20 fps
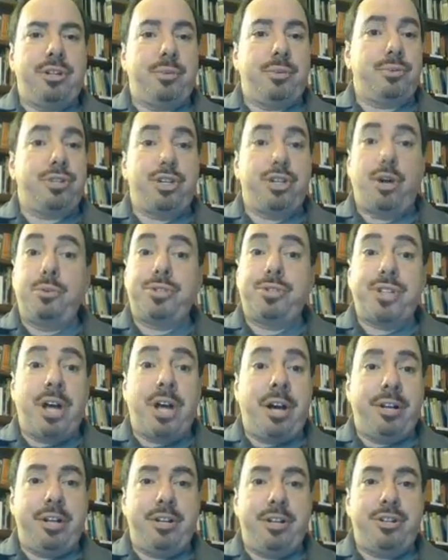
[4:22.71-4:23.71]
There was no
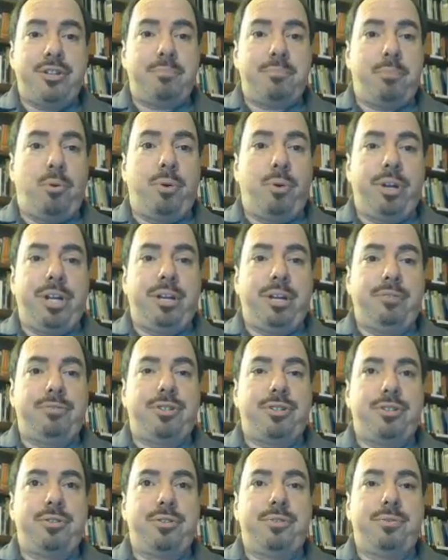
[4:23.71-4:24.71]
signage pointing
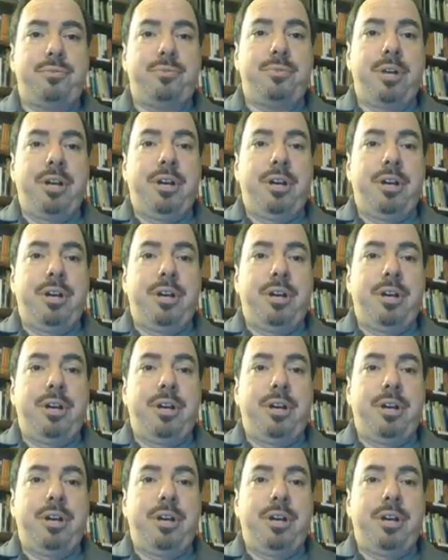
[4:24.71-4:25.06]
to,